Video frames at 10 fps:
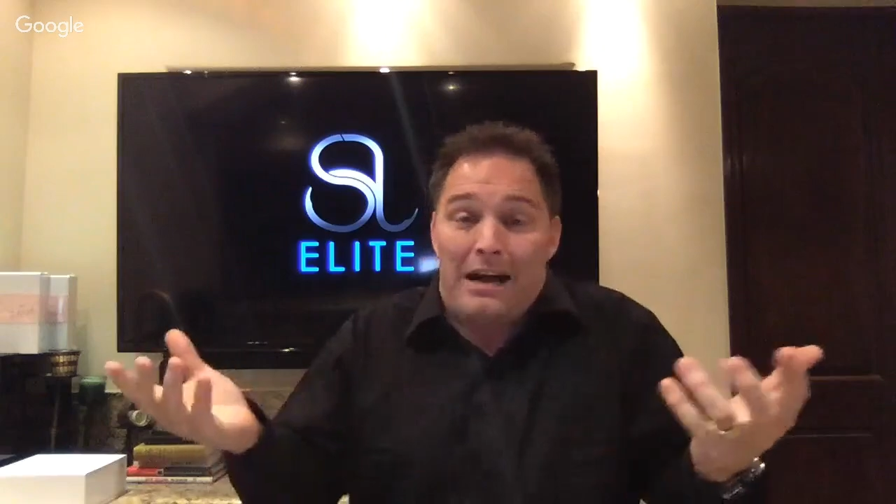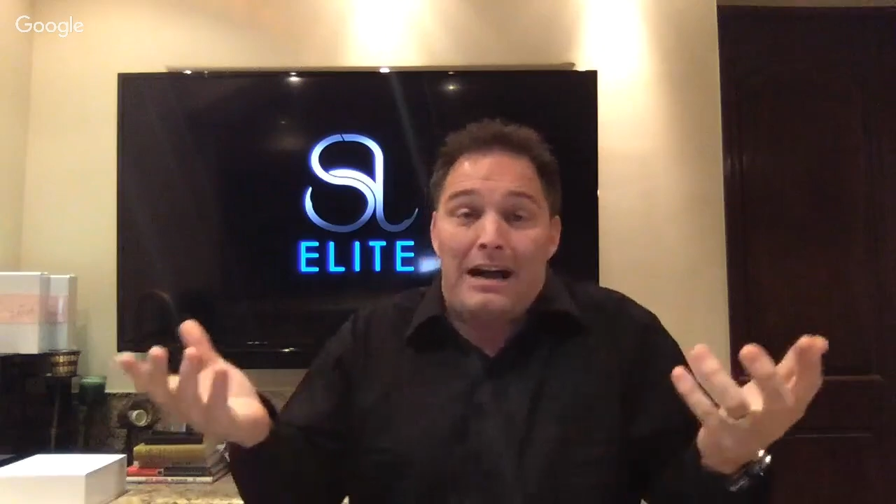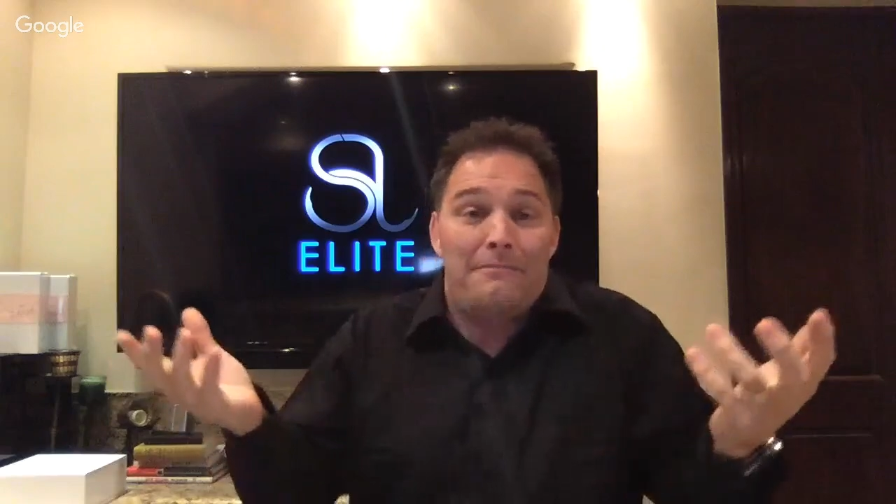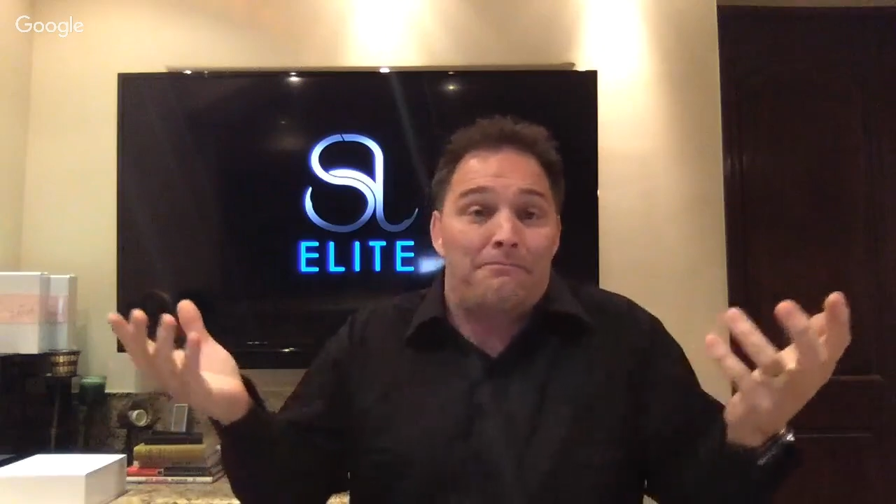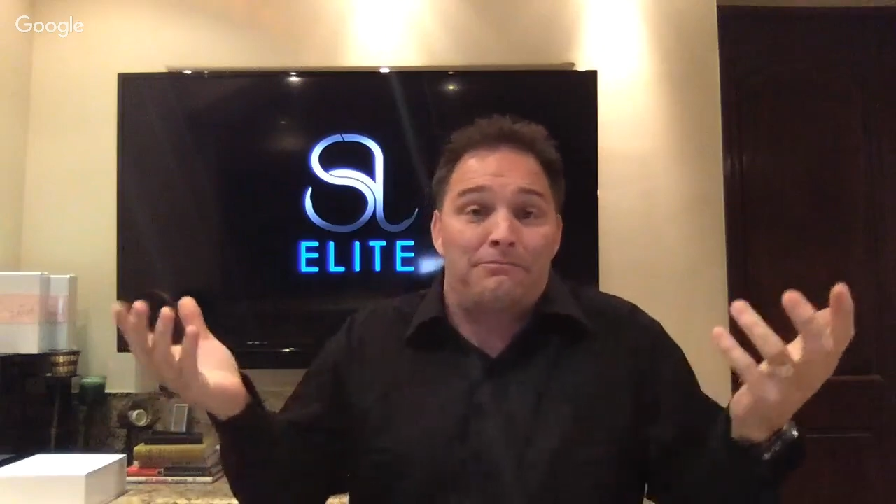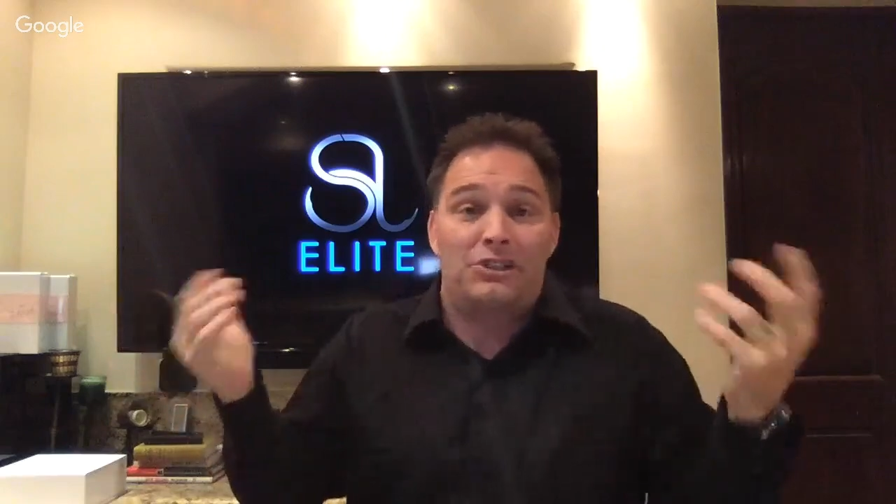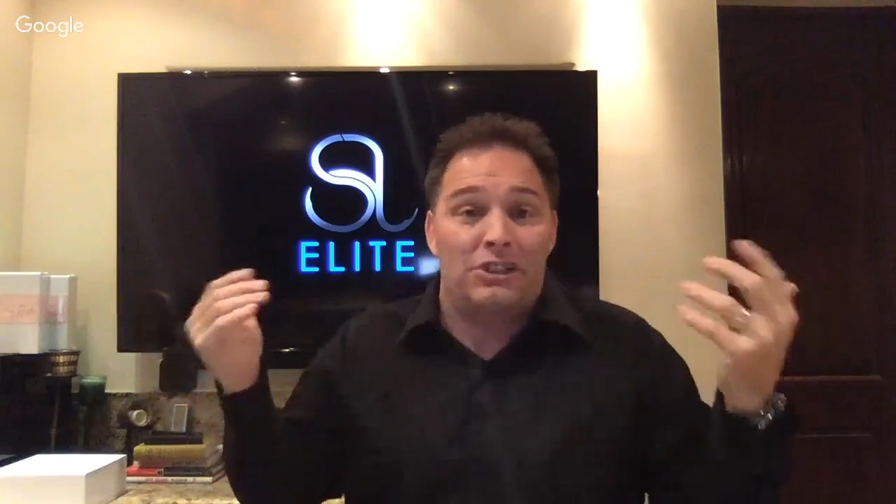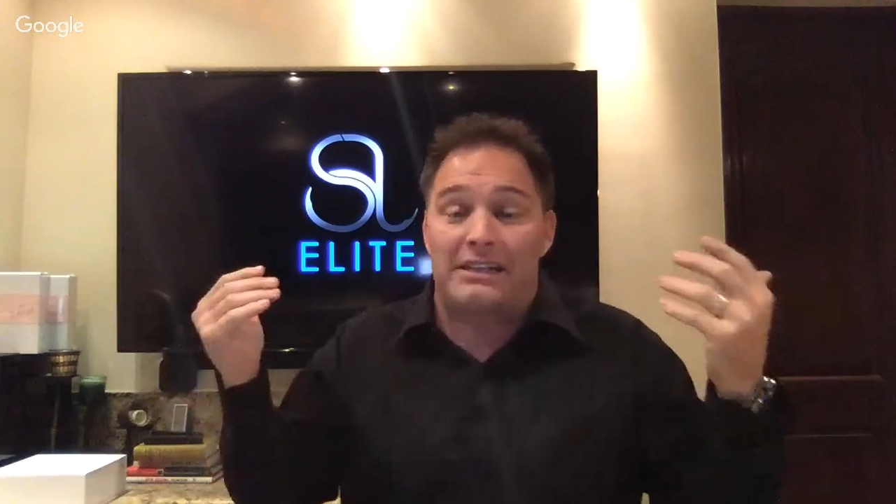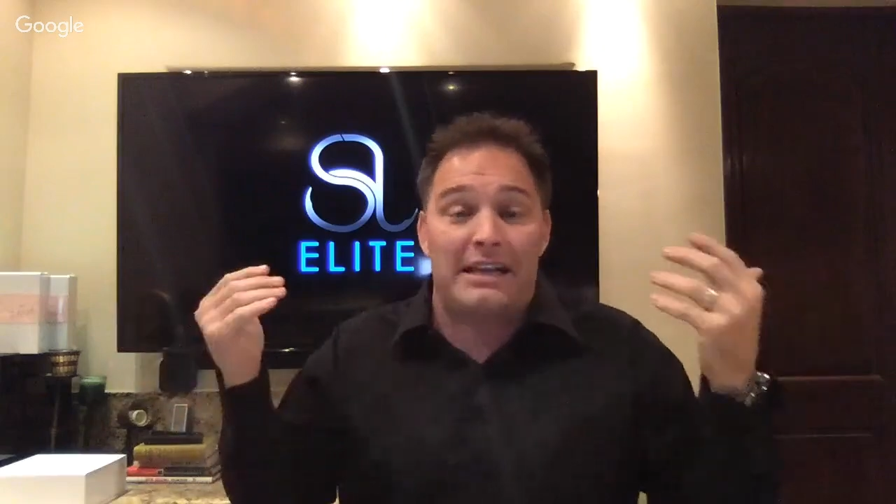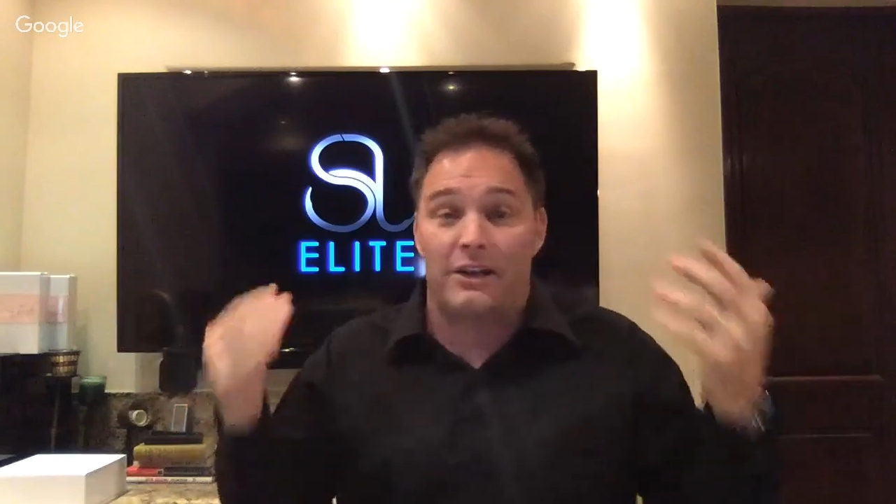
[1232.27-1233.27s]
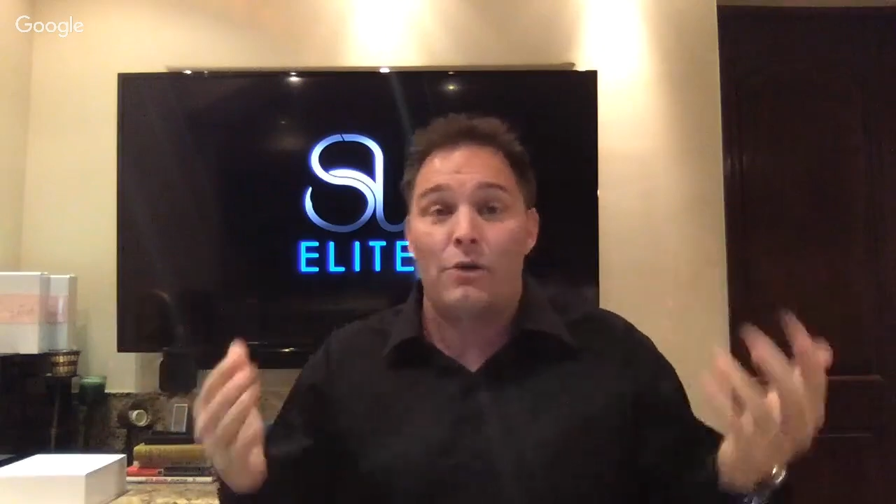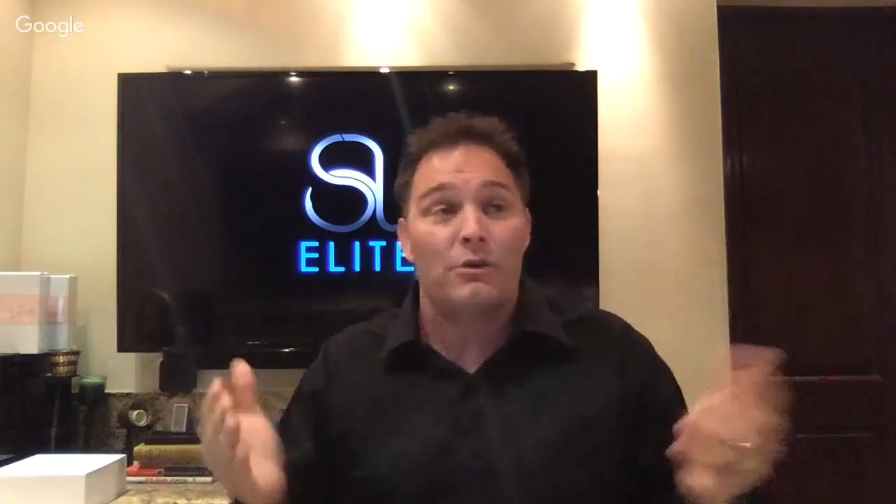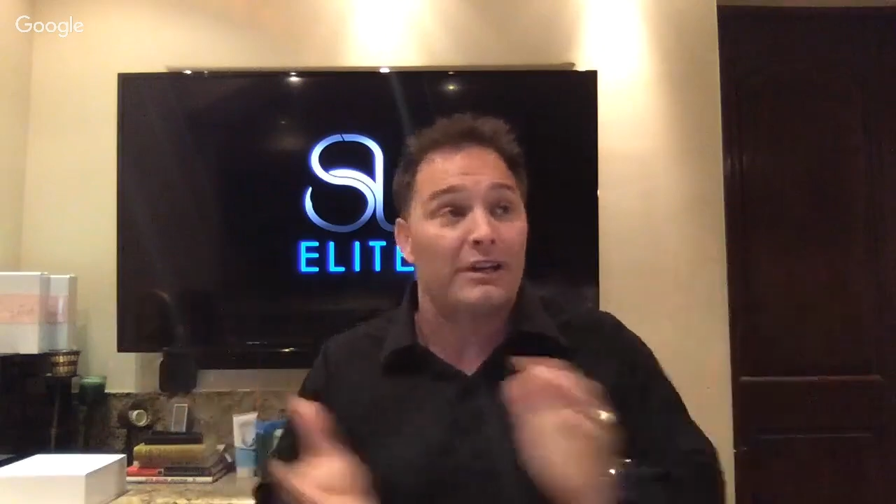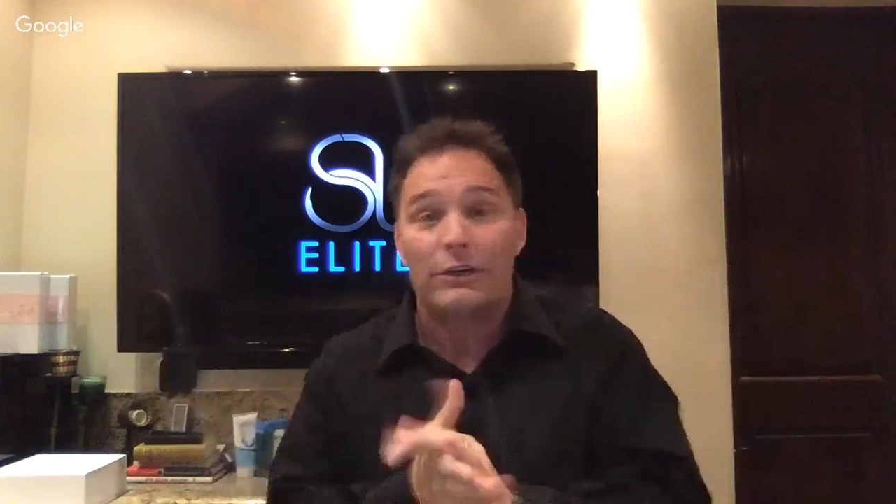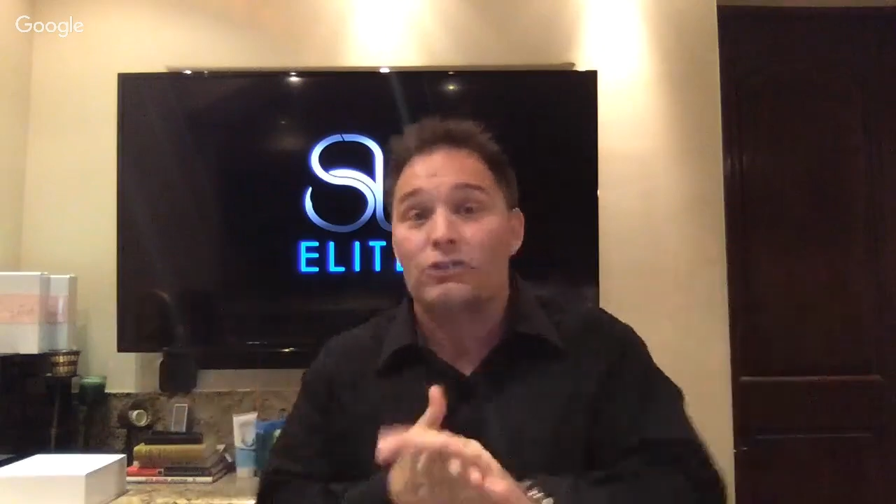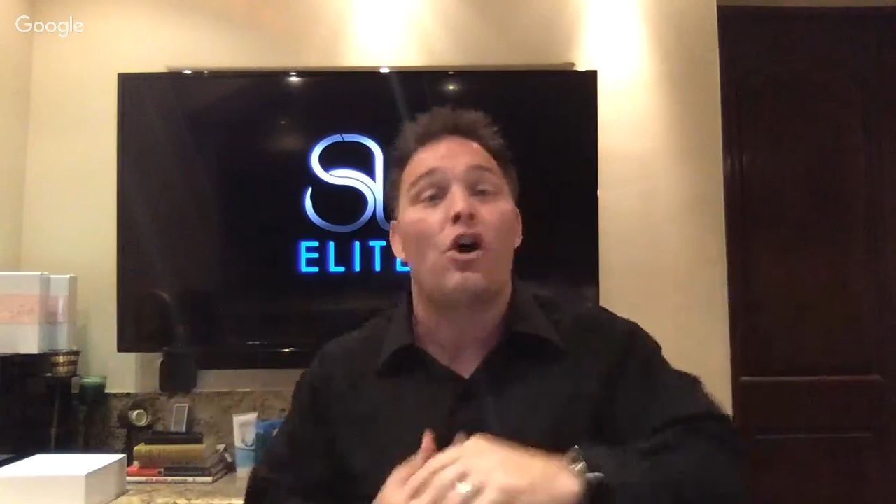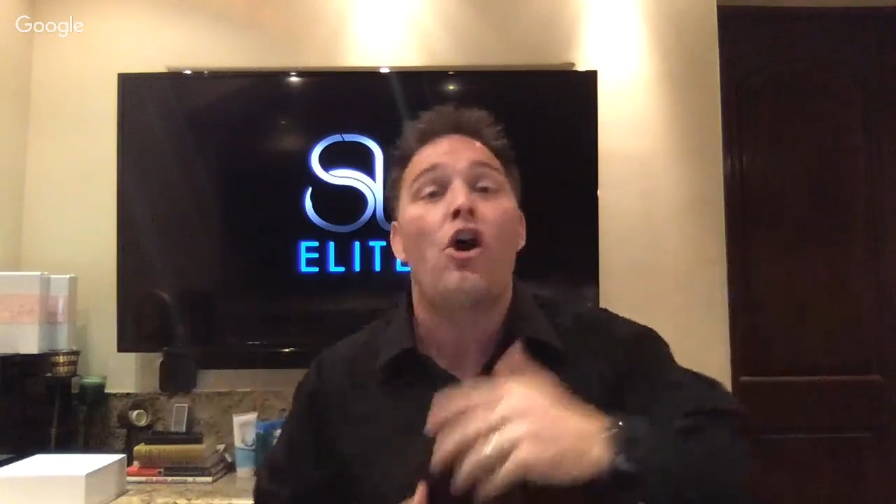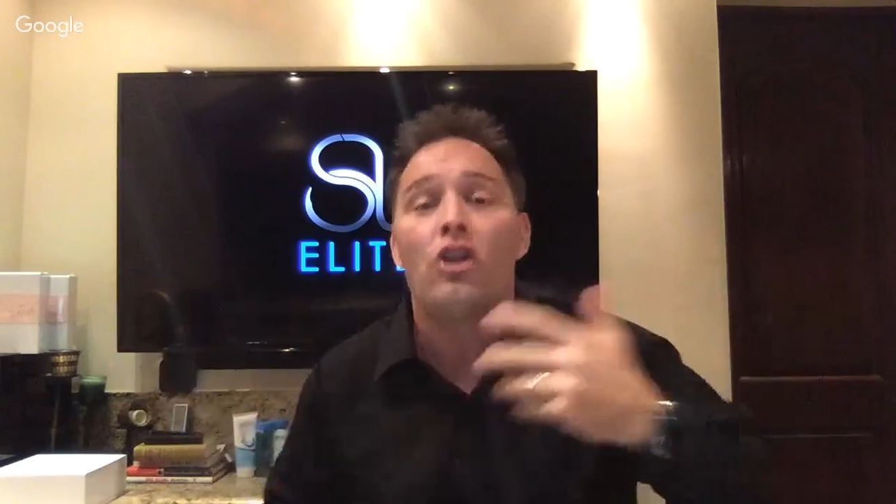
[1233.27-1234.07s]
I'm just getting going.